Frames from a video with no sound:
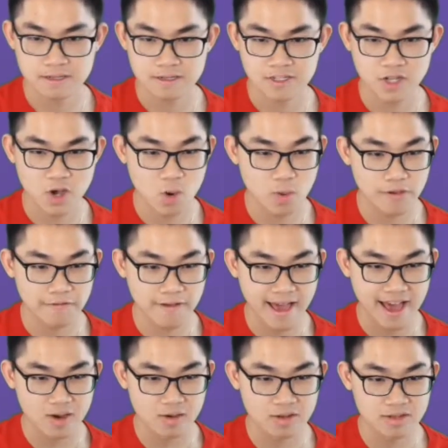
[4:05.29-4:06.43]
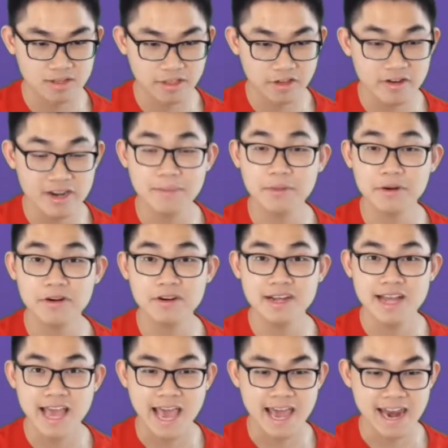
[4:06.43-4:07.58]
So we found the third number.
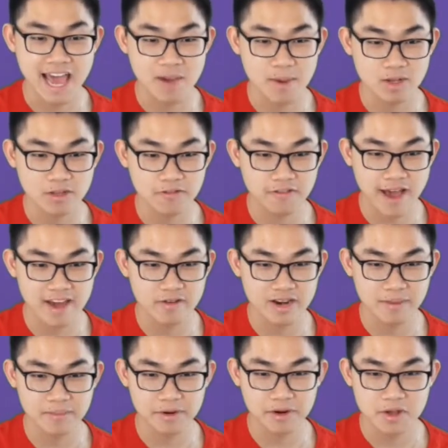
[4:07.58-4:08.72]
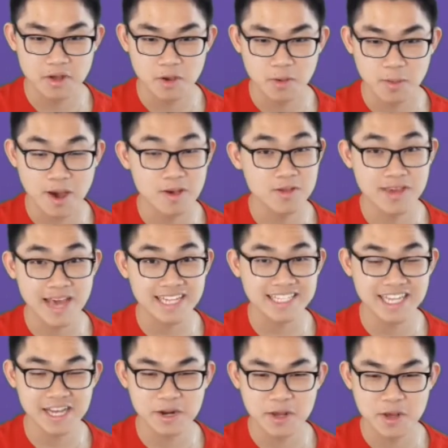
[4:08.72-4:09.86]
And how about the final number? Well, you guessed
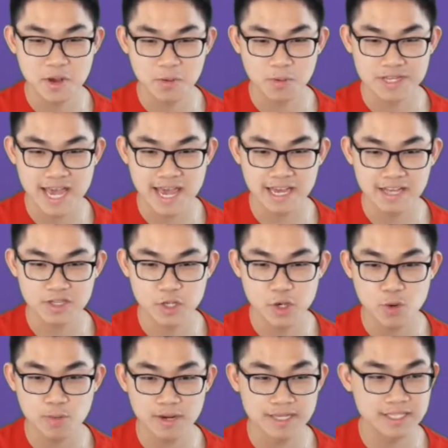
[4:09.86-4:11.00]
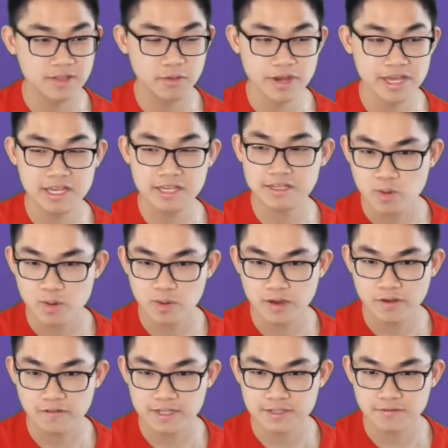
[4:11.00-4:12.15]
it. We take 2 plus 3 will
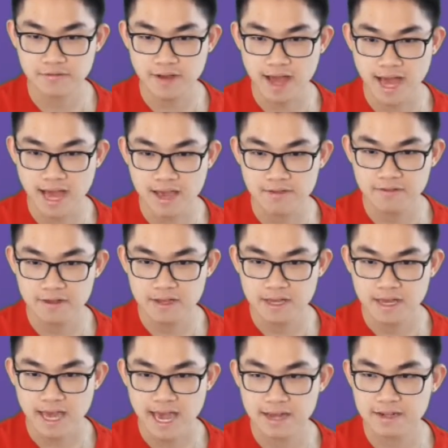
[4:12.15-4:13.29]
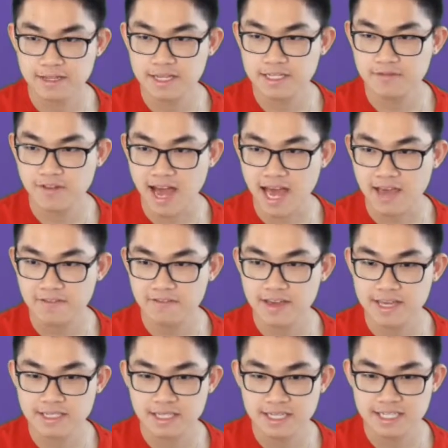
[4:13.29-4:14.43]
give us 5. And this 5
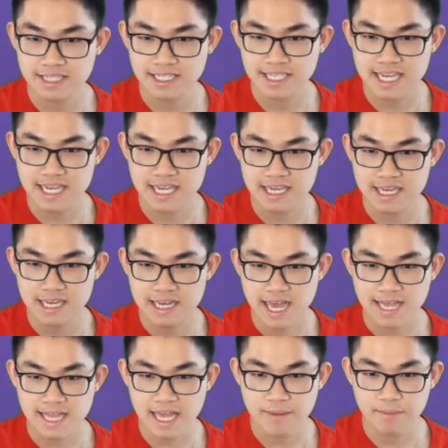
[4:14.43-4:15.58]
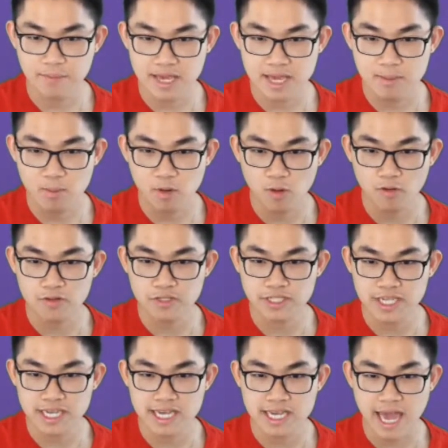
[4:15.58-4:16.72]
is C. And then B moves to
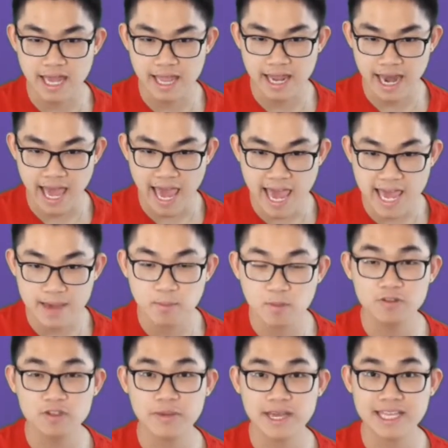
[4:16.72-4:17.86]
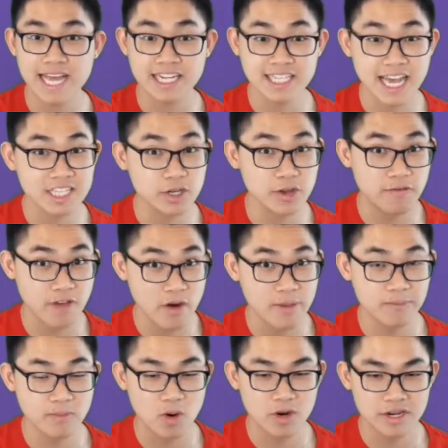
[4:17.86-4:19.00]
C, and then A moves to B. That's actually very
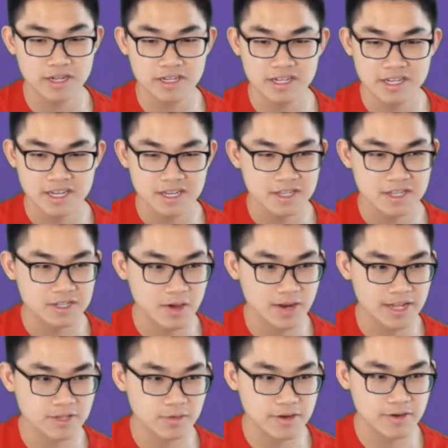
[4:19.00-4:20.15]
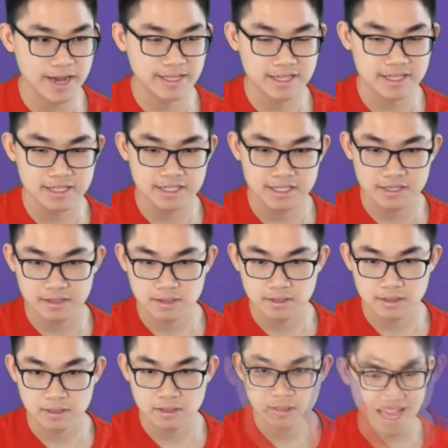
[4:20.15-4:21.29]
important. So let's rewrite this.
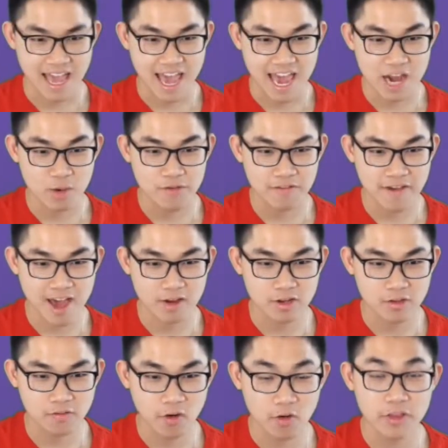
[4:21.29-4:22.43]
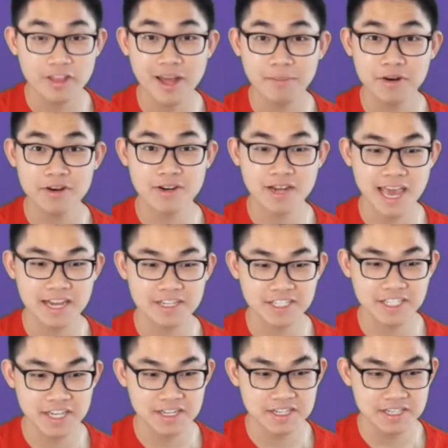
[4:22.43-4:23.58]
And we found the fourth number. And
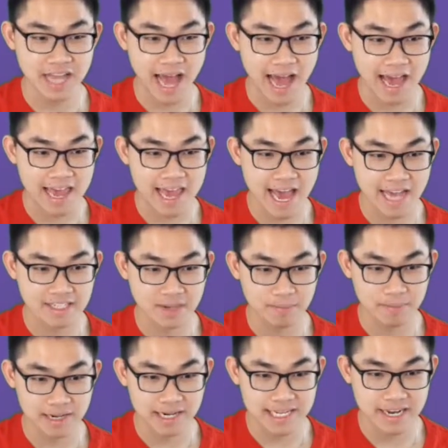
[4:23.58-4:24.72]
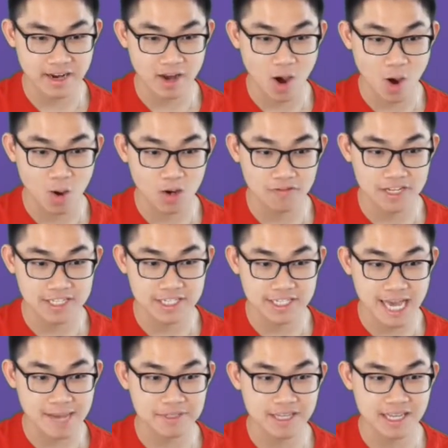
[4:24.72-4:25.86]
since I has completed all of these
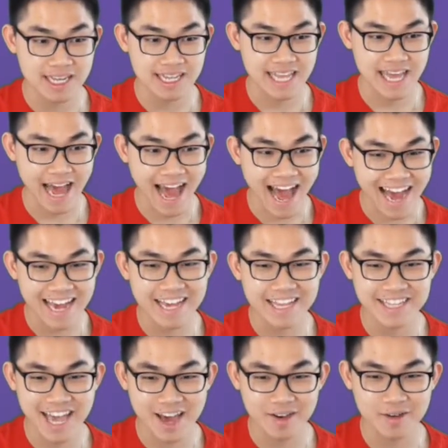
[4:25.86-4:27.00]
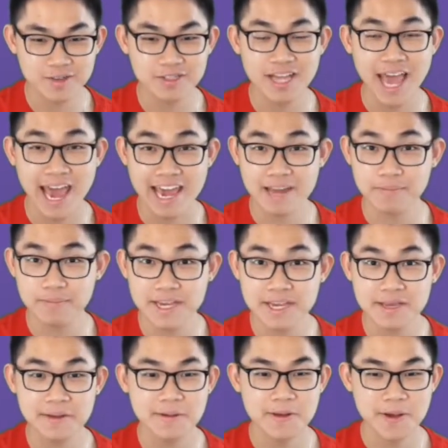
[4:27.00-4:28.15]
steps, then I tells A and
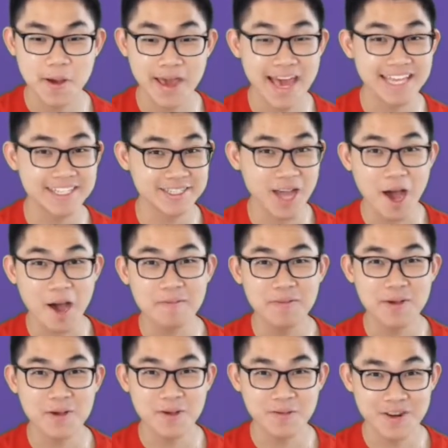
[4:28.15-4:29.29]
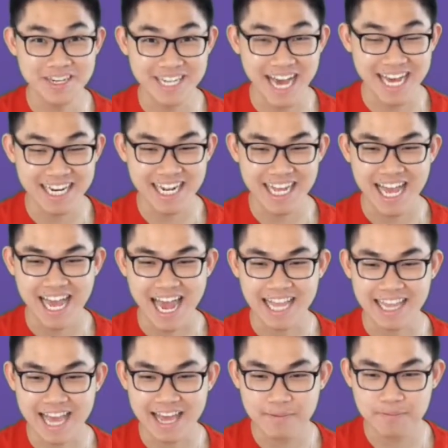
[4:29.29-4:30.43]
B, okay, stop. We're done. And
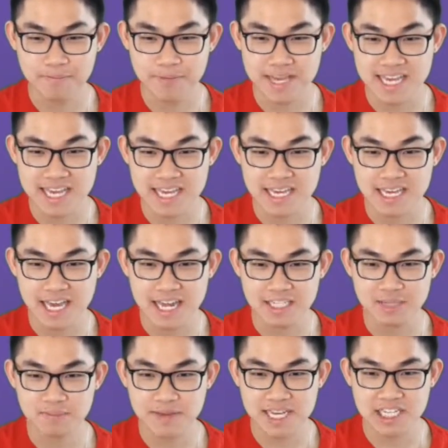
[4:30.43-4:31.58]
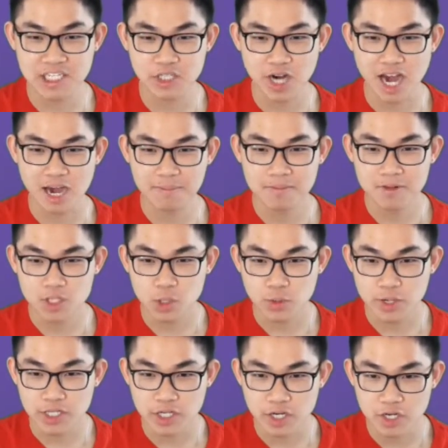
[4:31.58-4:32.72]
then B, it is B's job to
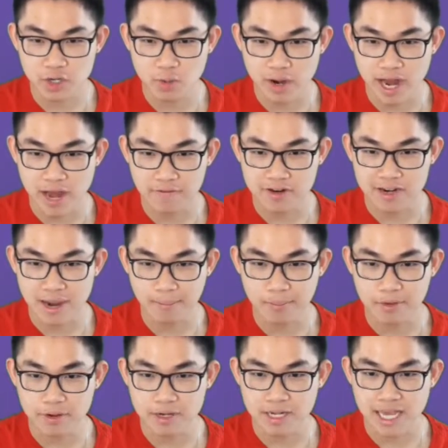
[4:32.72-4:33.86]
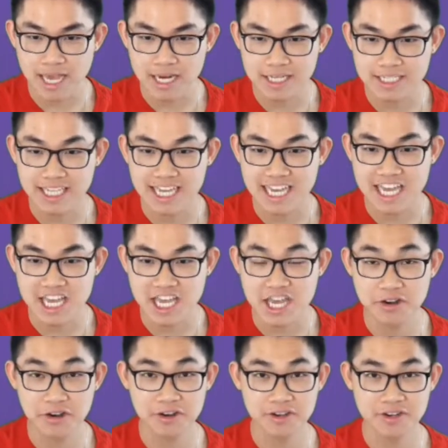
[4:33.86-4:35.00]
return whatever number it is
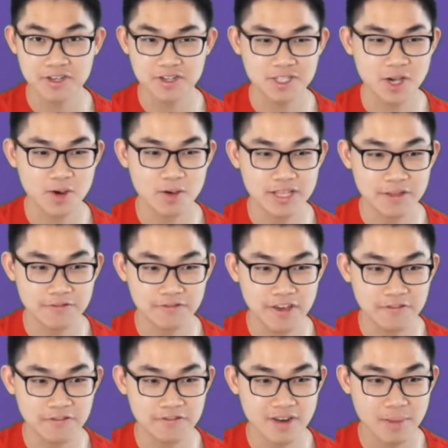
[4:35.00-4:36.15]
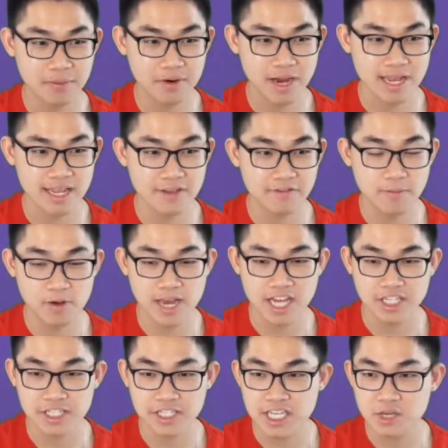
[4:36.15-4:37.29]
here. So the fifth number in the
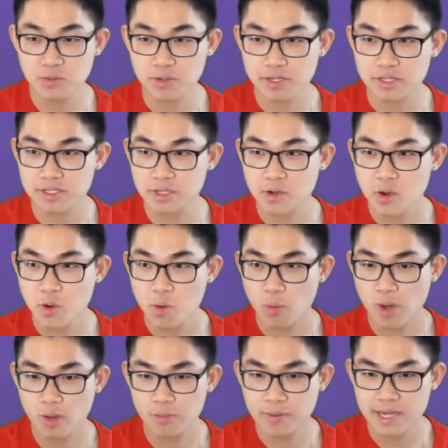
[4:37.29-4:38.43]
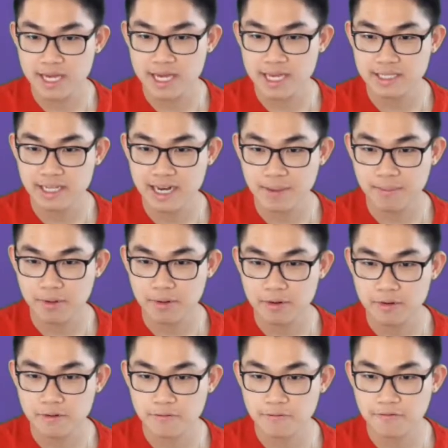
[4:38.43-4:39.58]
Fibonacci sequence will be the
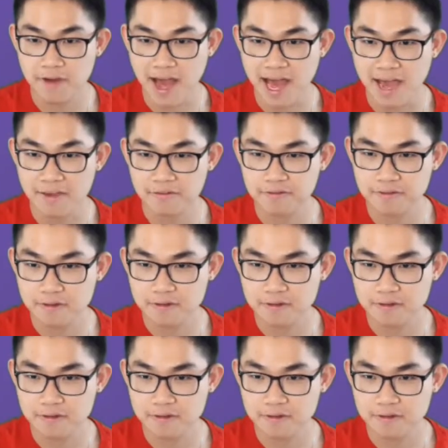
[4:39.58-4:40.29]
number 5.